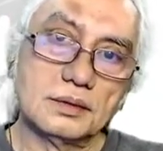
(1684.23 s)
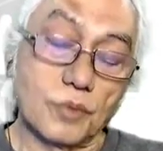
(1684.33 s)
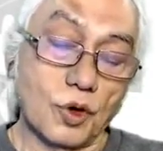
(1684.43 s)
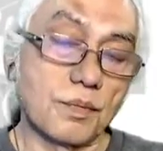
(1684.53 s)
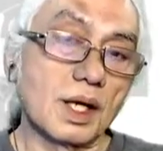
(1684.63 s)

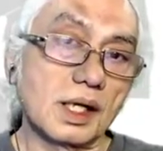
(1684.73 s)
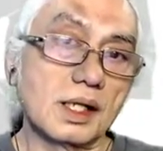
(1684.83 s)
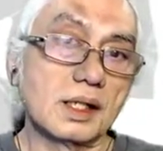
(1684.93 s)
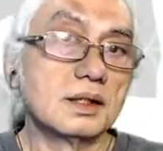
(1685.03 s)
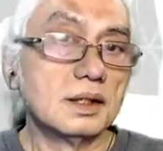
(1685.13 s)

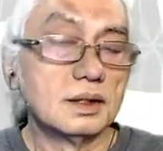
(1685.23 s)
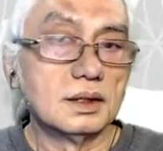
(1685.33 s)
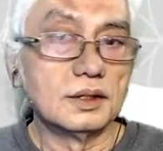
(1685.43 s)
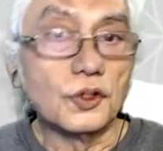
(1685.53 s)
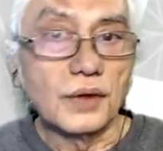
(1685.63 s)
properly,
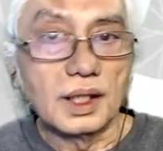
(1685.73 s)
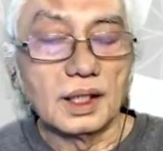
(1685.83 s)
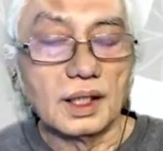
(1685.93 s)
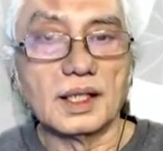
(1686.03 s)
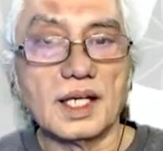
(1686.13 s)
doing
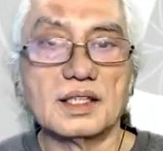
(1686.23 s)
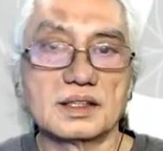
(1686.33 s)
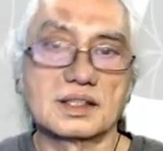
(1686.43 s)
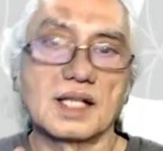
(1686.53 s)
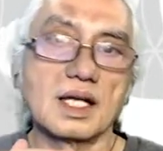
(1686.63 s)
it in
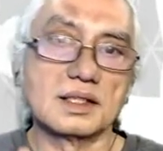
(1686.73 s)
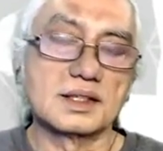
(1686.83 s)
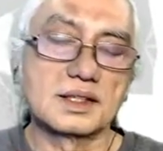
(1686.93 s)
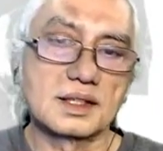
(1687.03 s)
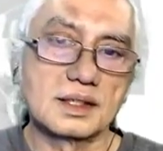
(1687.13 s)
silence.